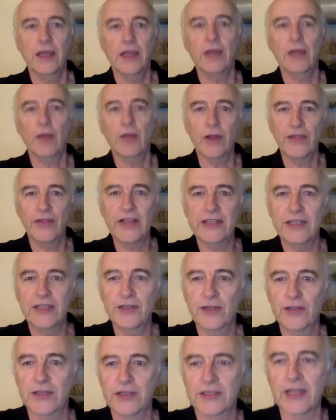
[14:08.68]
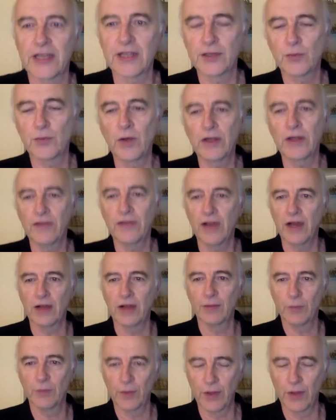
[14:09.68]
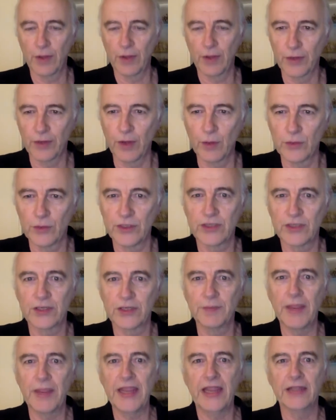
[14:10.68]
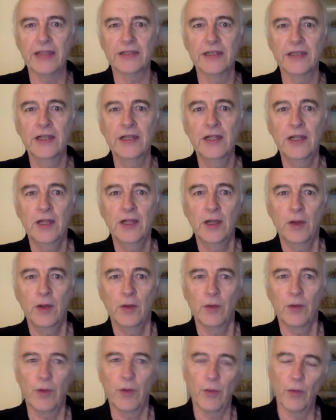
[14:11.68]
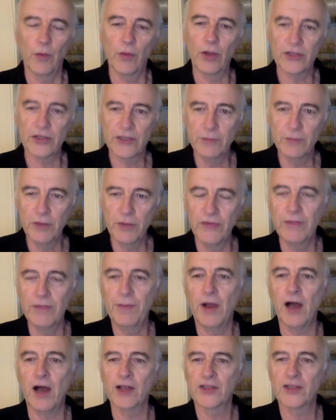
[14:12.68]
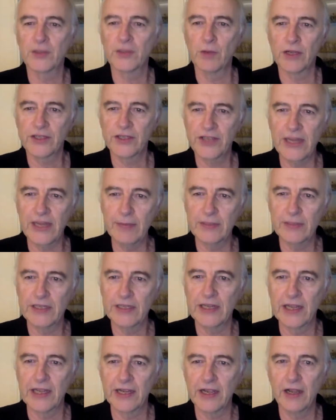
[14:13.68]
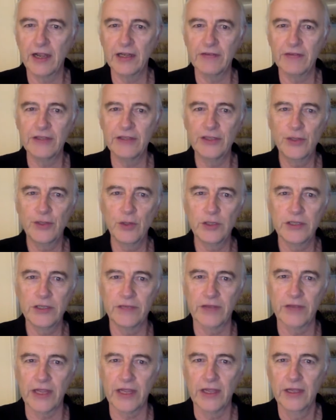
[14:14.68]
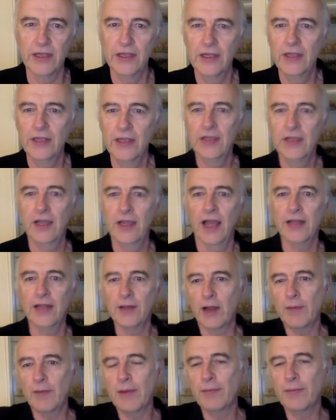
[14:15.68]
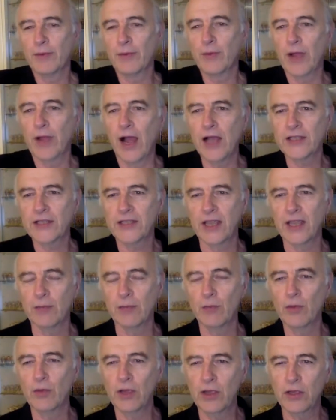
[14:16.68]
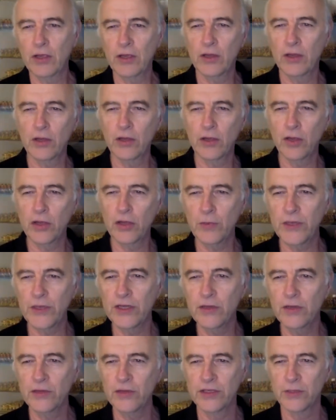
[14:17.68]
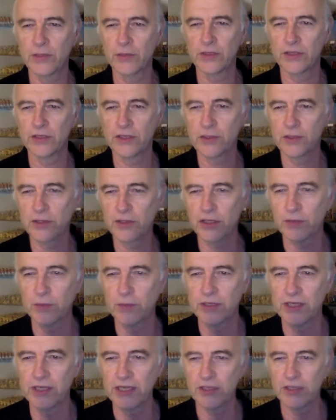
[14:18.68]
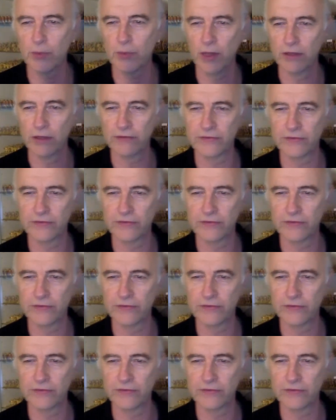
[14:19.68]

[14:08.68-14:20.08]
well, I think it's interesting because one of our goals is to make it lots of moving parts to work seamlessly and kind of intuitively. And I remember we asking, well, could we do this with just the D12?